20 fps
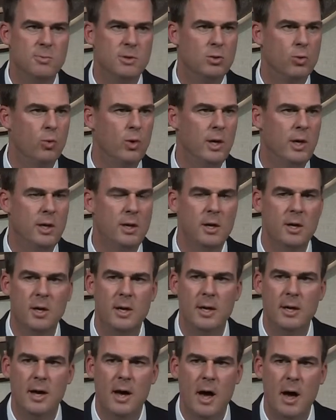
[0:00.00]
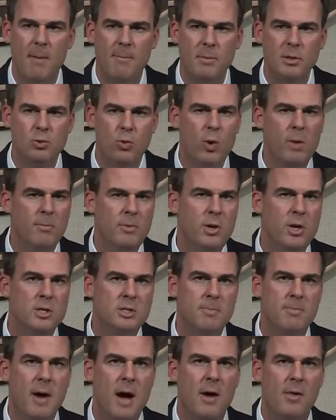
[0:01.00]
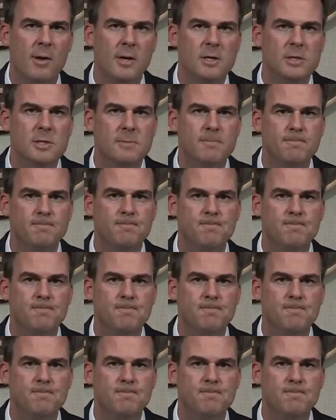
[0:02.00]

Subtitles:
between municipalities.